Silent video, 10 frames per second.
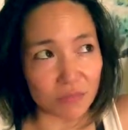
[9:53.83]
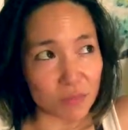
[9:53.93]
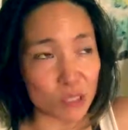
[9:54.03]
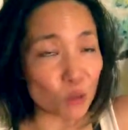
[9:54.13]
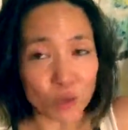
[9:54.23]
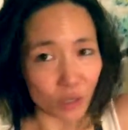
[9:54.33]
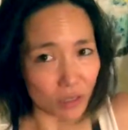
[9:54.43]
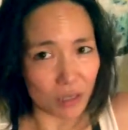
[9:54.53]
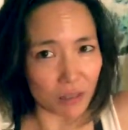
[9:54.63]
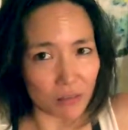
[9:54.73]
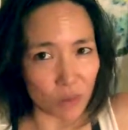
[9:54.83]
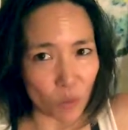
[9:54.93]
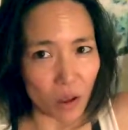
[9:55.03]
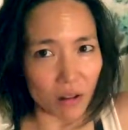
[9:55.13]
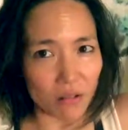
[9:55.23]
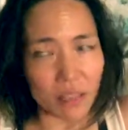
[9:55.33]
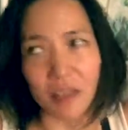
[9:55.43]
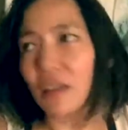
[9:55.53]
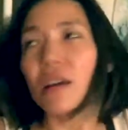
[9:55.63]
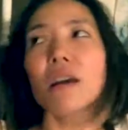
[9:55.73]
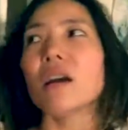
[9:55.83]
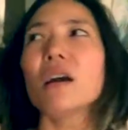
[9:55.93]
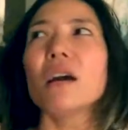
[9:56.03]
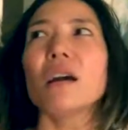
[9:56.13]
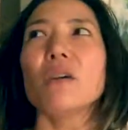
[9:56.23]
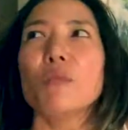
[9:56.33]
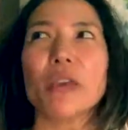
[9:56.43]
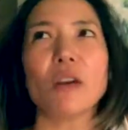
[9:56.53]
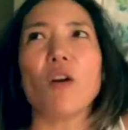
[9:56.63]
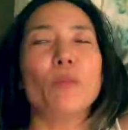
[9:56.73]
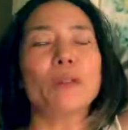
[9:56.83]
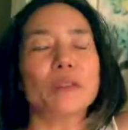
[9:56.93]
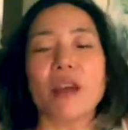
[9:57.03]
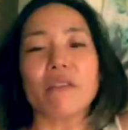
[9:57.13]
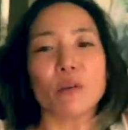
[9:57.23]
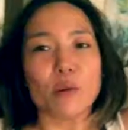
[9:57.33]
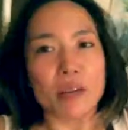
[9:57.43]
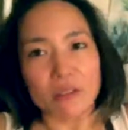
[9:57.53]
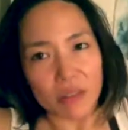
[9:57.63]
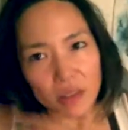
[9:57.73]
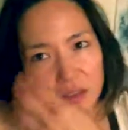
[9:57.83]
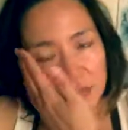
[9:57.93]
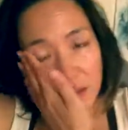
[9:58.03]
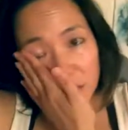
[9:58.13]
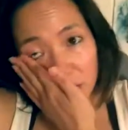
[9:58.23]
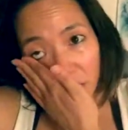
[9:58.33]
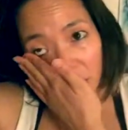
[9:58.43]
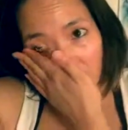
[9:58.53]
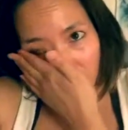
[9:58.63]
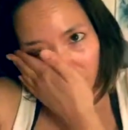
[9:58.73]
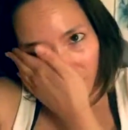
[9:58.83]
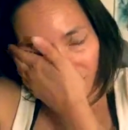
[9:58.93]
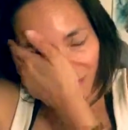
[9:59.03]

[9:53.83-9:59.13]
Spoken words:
socially as well, like being open to everyone and everything is actually not